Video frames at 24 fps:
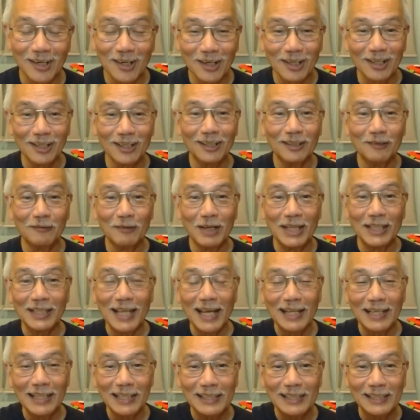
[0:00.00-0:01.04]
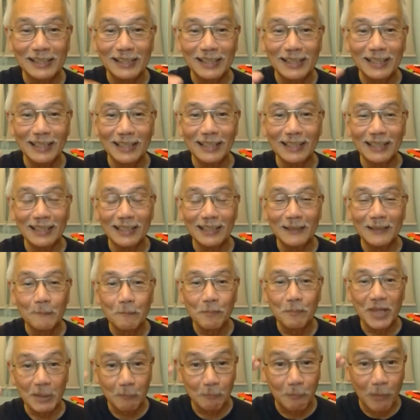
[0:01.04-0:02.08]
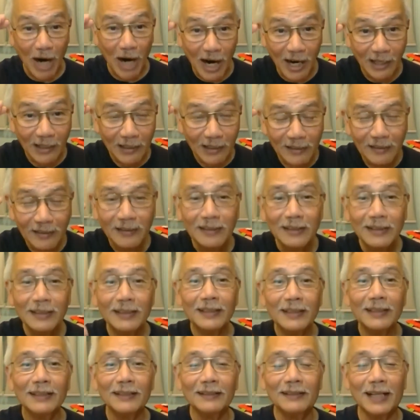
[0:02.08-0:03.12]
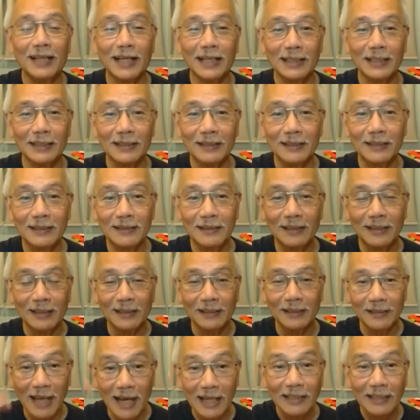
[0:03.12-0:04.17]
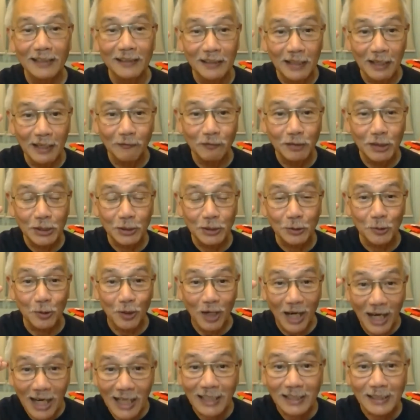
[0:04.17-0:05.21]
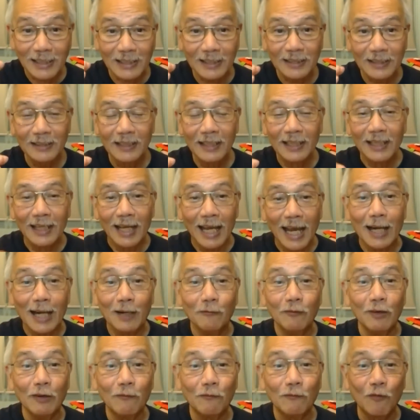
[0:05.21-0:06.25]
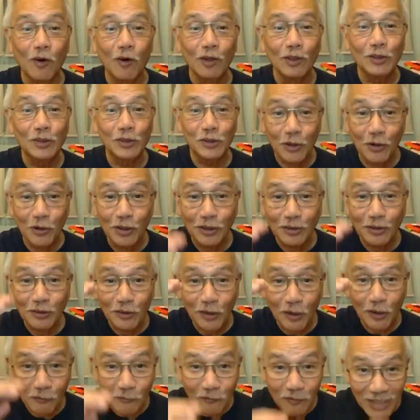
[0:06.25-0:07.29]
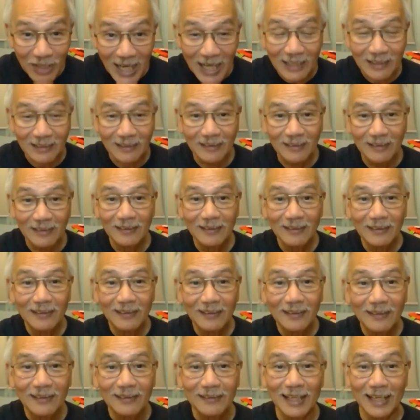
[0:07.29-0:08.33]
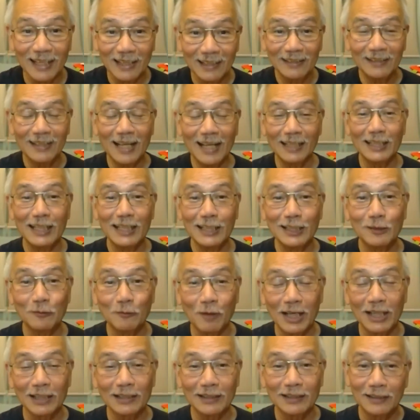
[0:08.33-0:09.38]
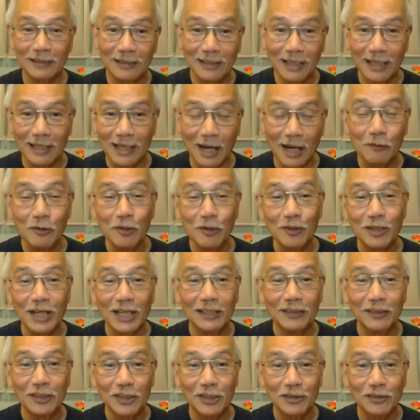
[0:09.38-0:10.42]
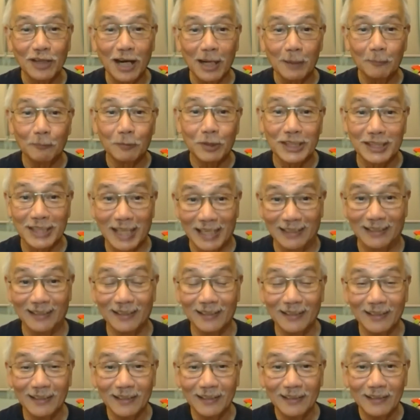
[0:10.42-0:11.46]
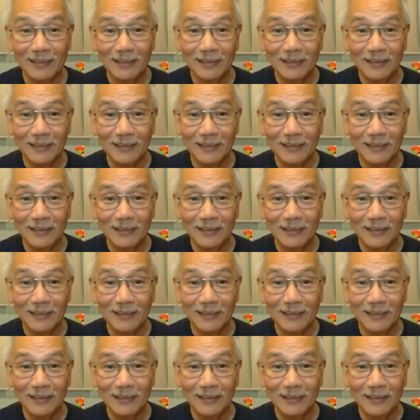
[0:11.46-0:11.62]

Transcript: So when there is the, the bar that uh, God gives to us and we fall short of that, then that is what uh, how you can describe sin.